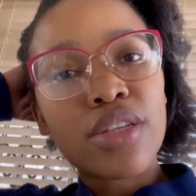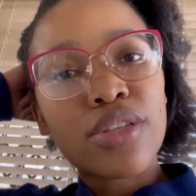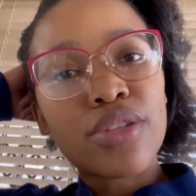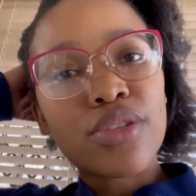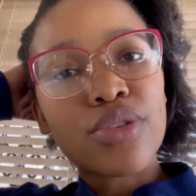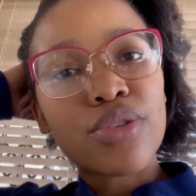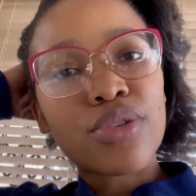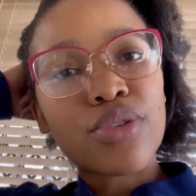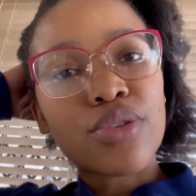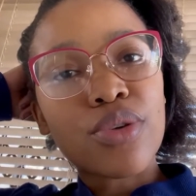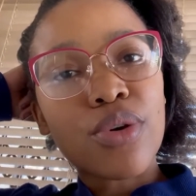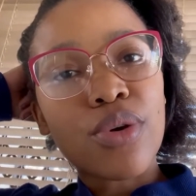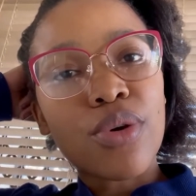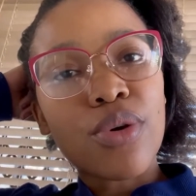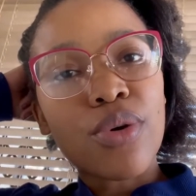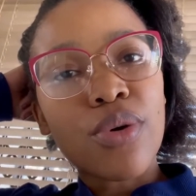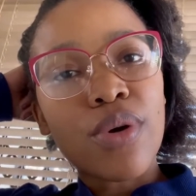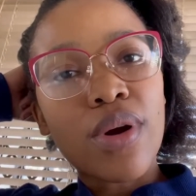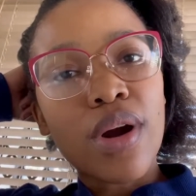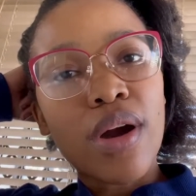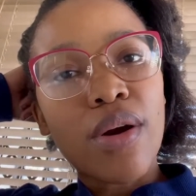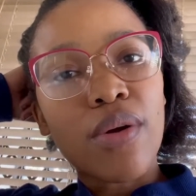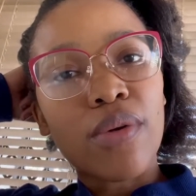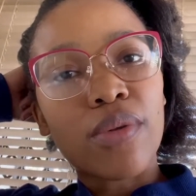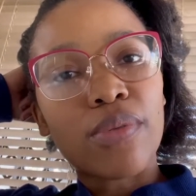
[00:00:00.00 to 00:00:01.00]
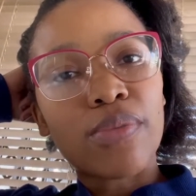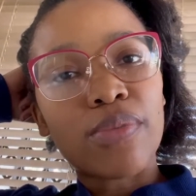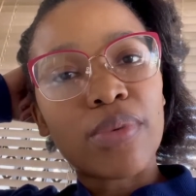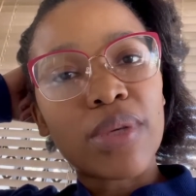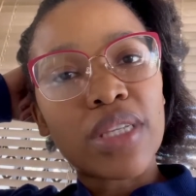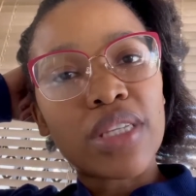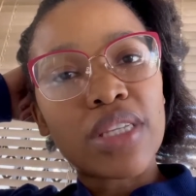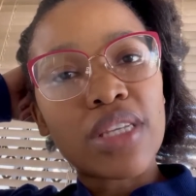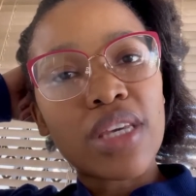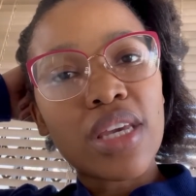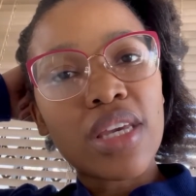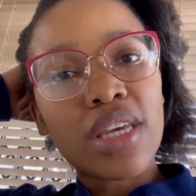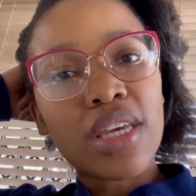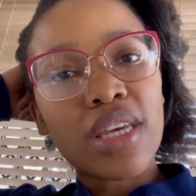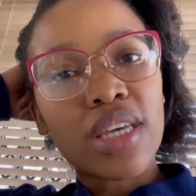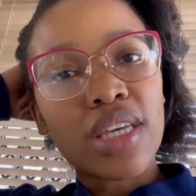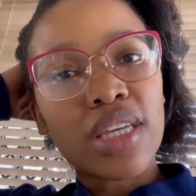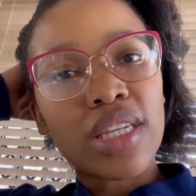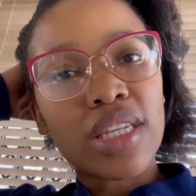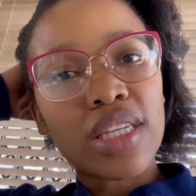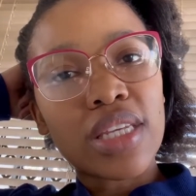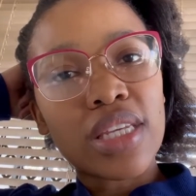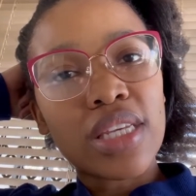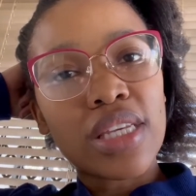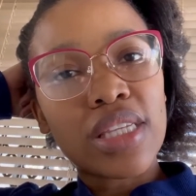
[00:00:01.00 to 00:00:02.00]
so I'll be taking
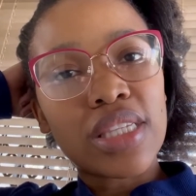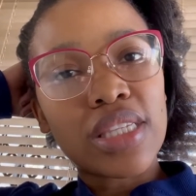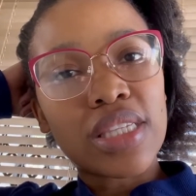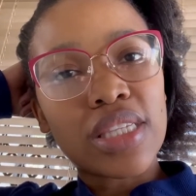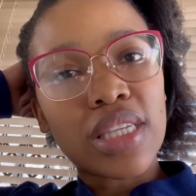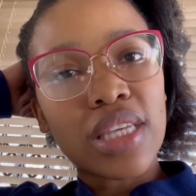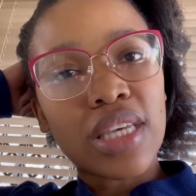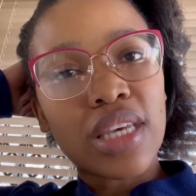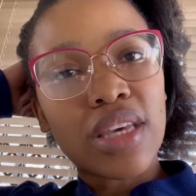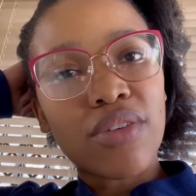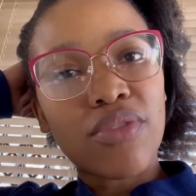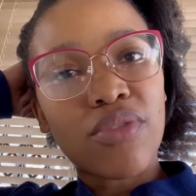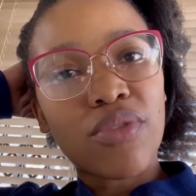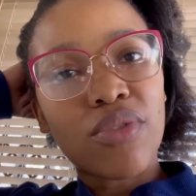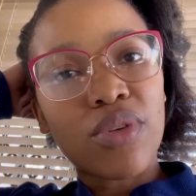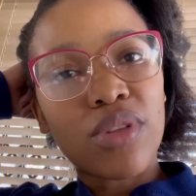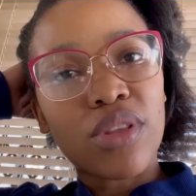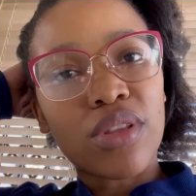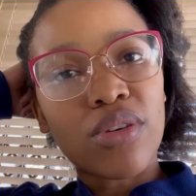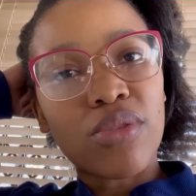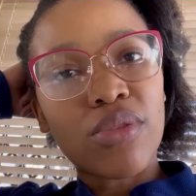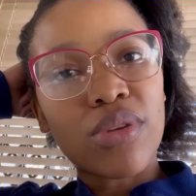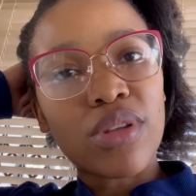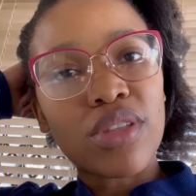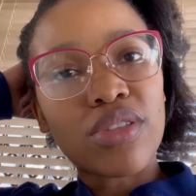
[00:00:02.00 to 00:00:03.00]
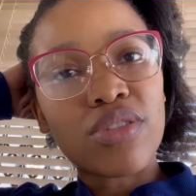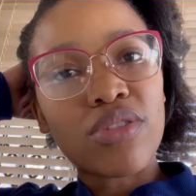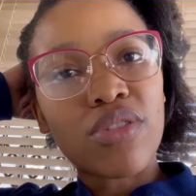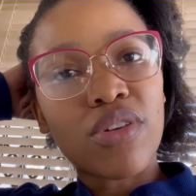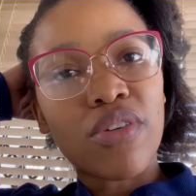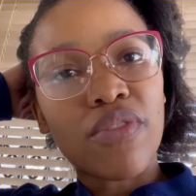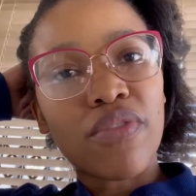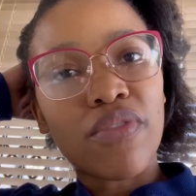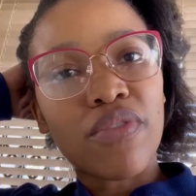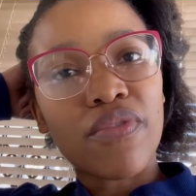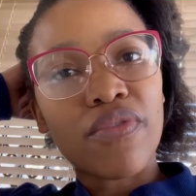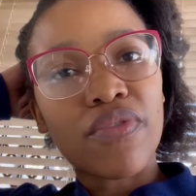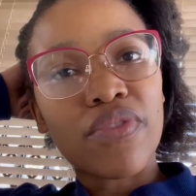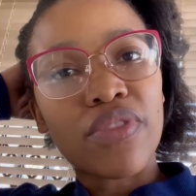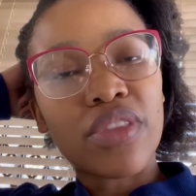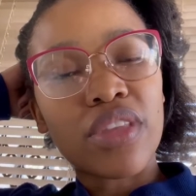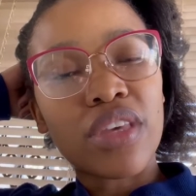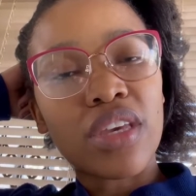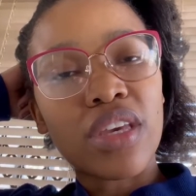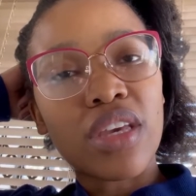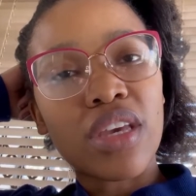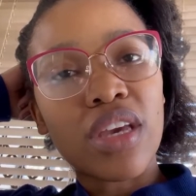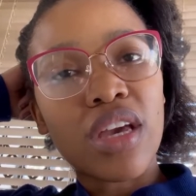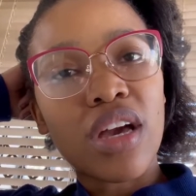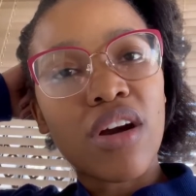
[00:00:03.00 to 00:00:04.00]
it easy for the rest of the
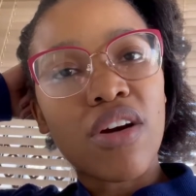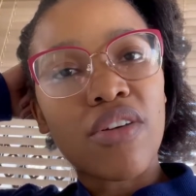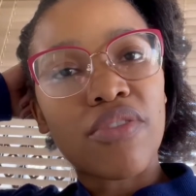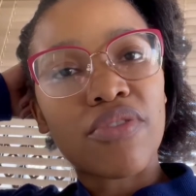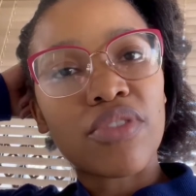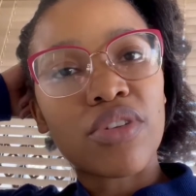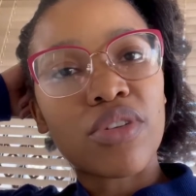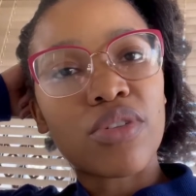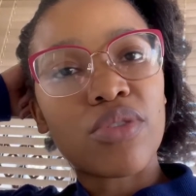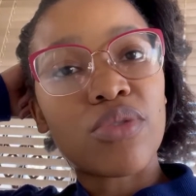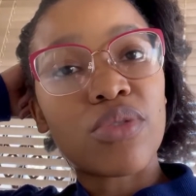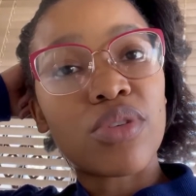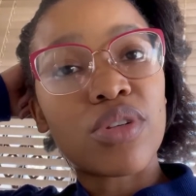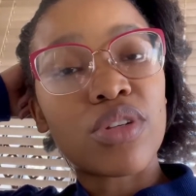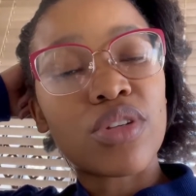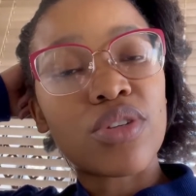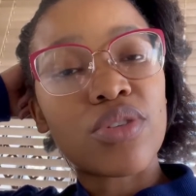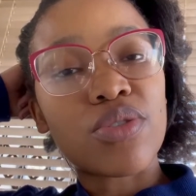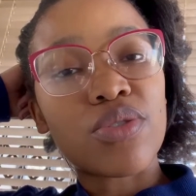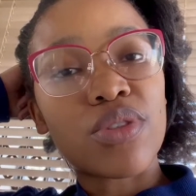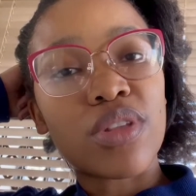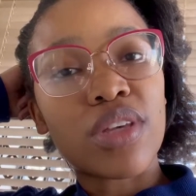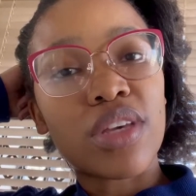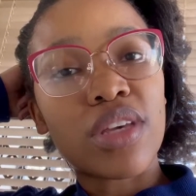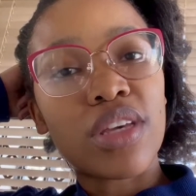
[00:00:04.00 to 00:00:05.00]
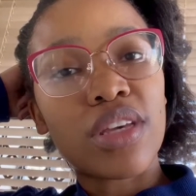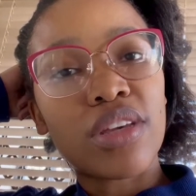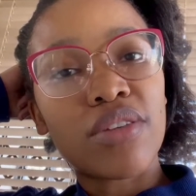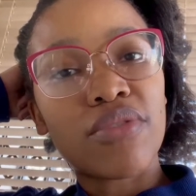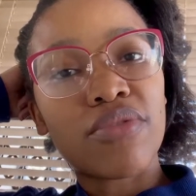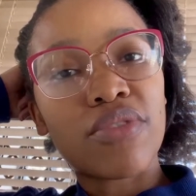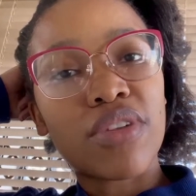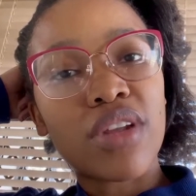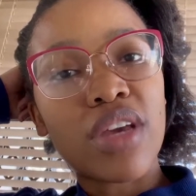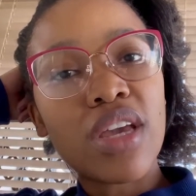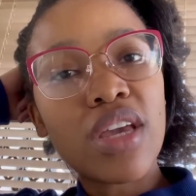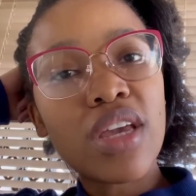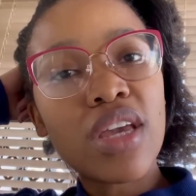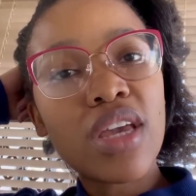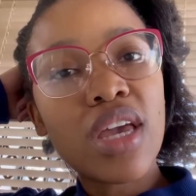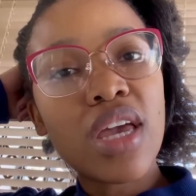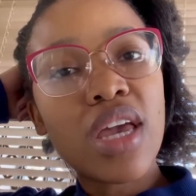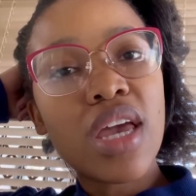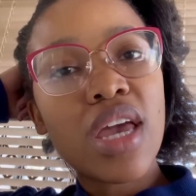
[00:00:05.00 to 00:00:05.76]
afternoon into the evening,